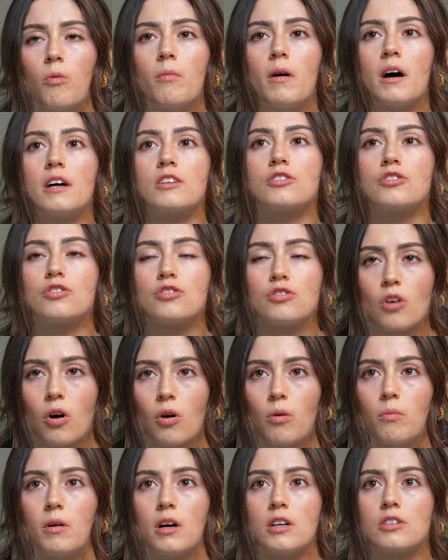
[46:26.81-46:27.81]

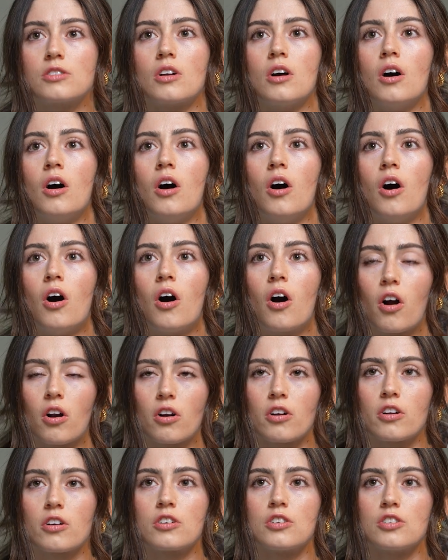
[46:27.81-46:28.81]
much
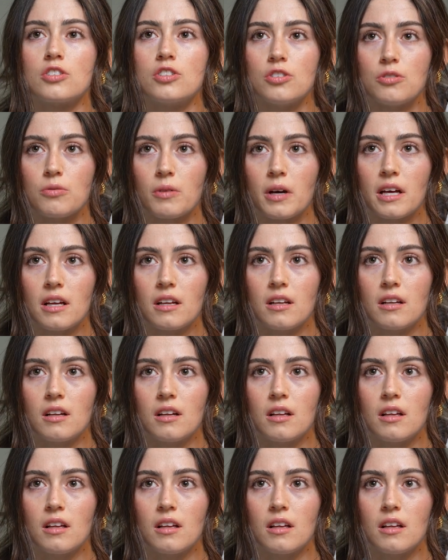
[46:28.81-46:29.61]
harder to do it